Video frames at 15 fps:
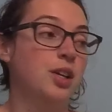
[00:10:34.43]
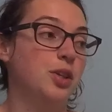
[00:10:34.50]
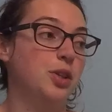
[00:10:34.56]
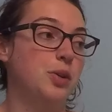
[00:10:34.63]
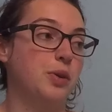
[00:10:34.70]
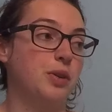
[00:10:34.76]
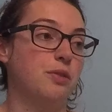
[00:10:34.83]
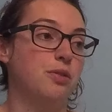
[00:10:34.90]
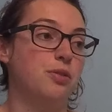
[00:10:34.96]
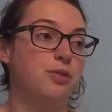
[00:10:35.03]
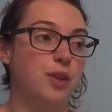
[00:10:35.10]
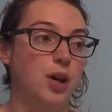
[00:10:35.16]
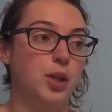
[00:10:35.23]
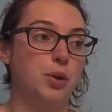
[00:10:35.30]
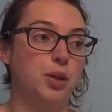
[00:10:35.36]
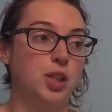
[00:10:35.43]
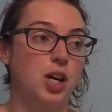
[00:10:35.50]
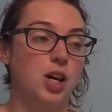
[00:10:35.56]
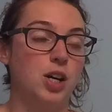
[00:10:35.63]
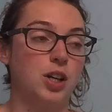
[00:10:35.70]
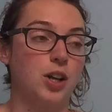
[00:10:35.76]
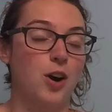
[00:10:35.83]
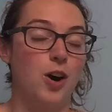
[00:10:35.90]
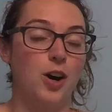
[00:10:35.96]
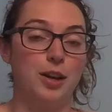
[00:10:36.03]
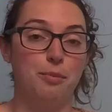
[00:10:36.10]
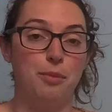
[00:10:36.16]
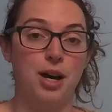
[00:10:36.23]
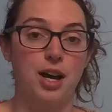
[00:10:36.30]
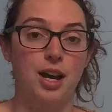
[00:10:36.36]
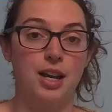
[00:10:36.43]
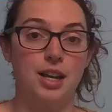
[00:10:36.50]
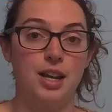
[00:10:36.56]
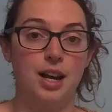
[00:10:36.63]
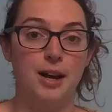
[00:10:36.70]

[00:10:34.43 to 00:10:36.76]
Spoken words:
You can follow along on my